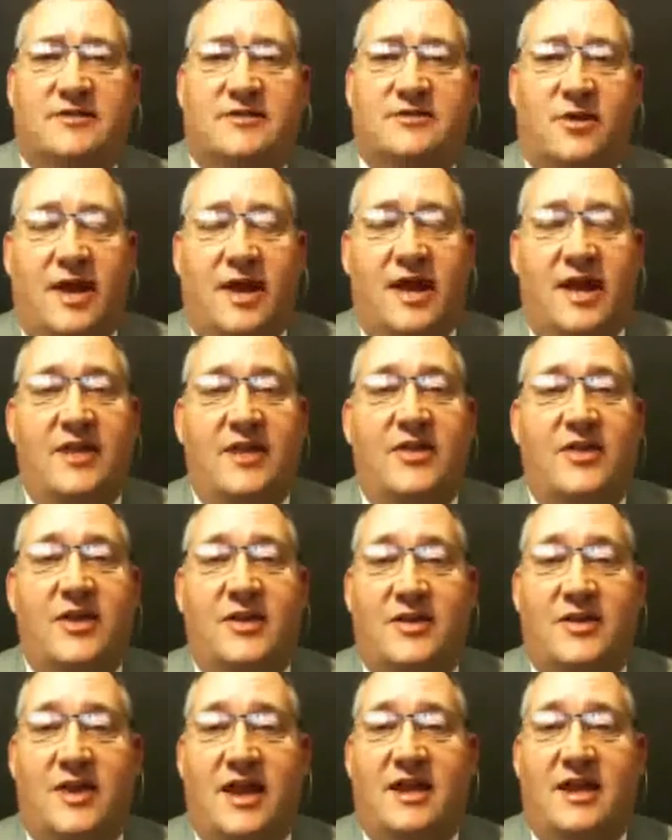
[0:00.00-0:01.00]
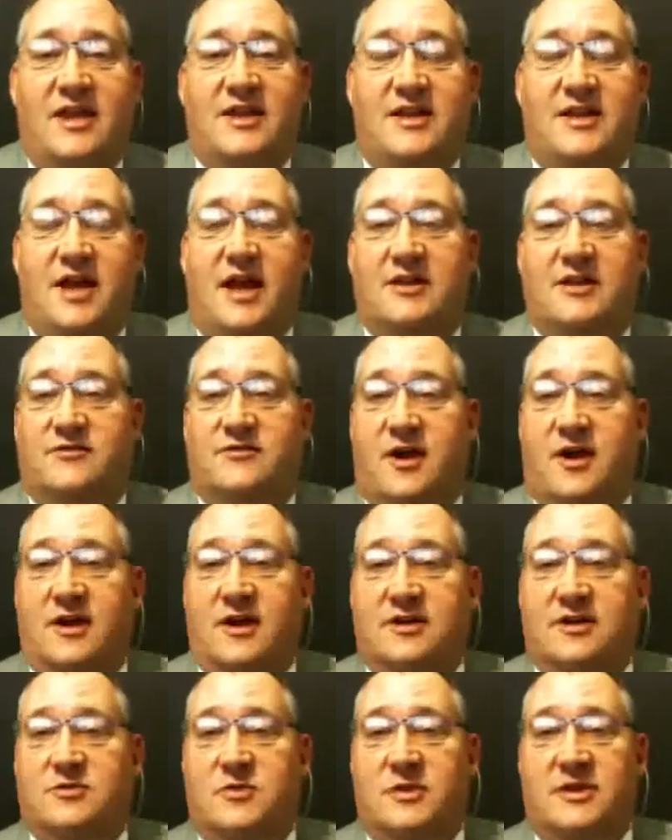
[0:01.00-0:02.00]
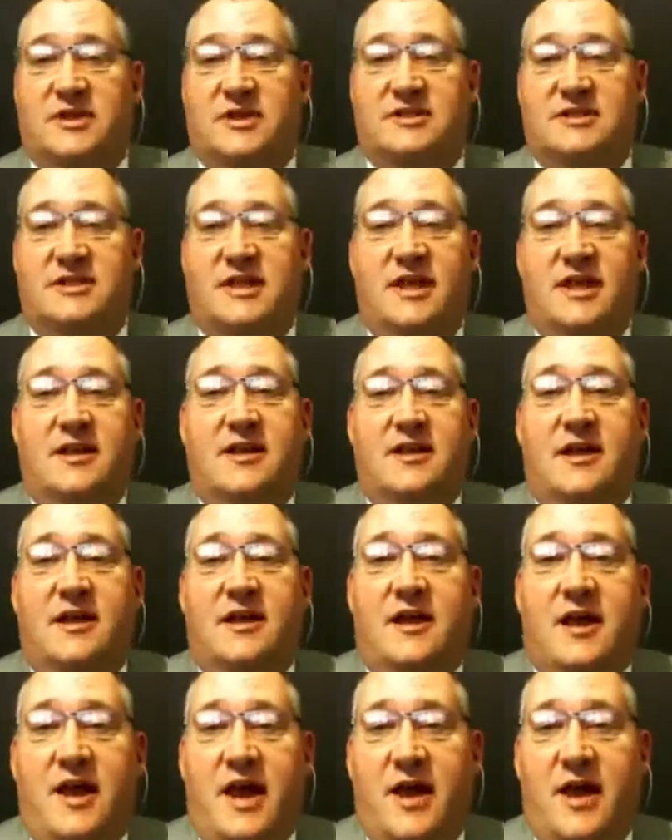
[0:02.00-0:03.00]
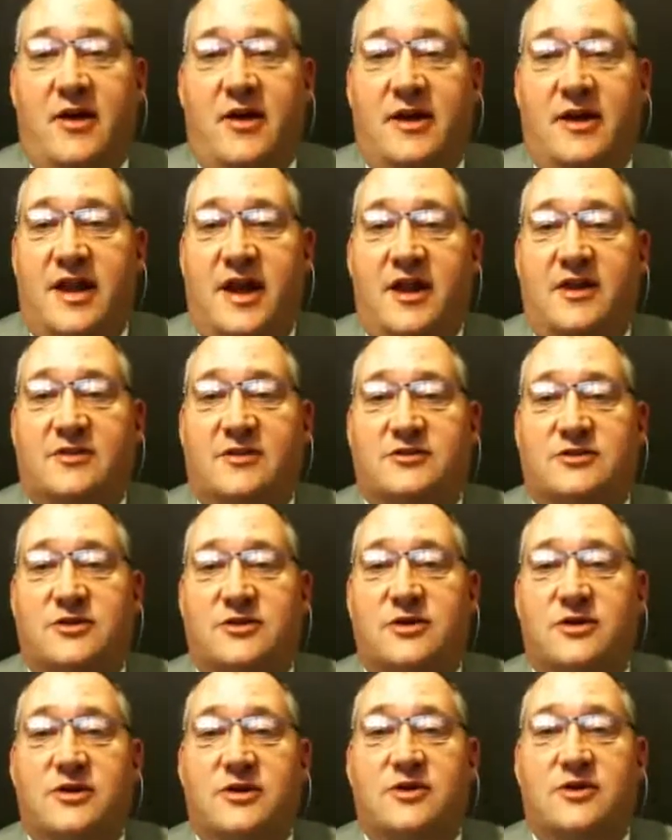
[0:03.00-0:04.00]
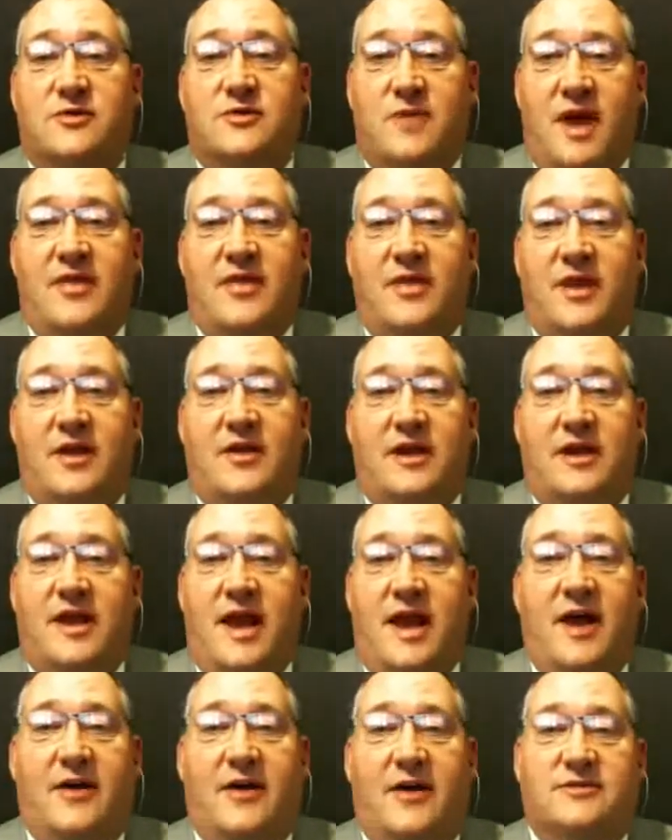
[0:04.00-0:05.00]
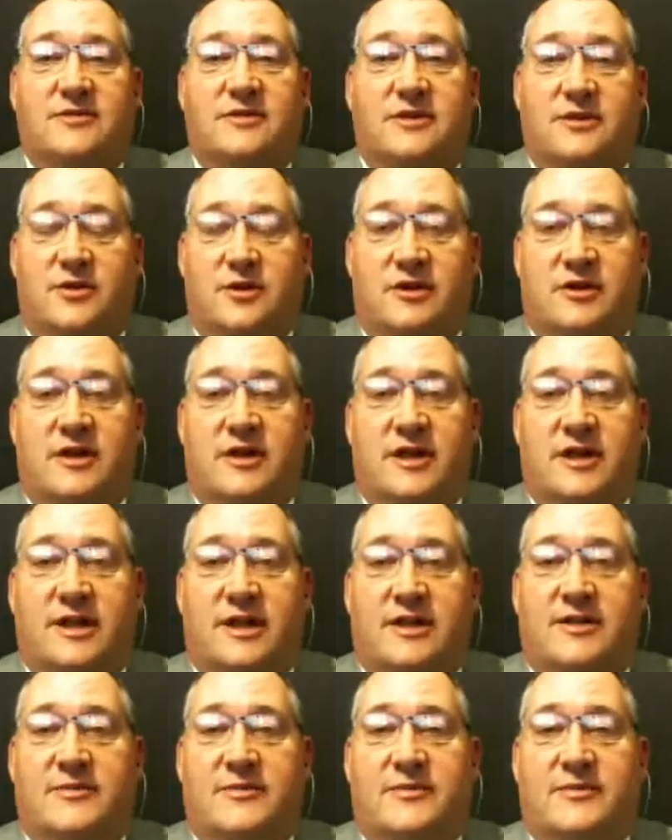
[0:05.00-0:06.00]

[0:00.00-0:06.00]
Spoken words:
So anything that they need done as far as with the skin, hair, and nails, you can do right there in-house at your clinic.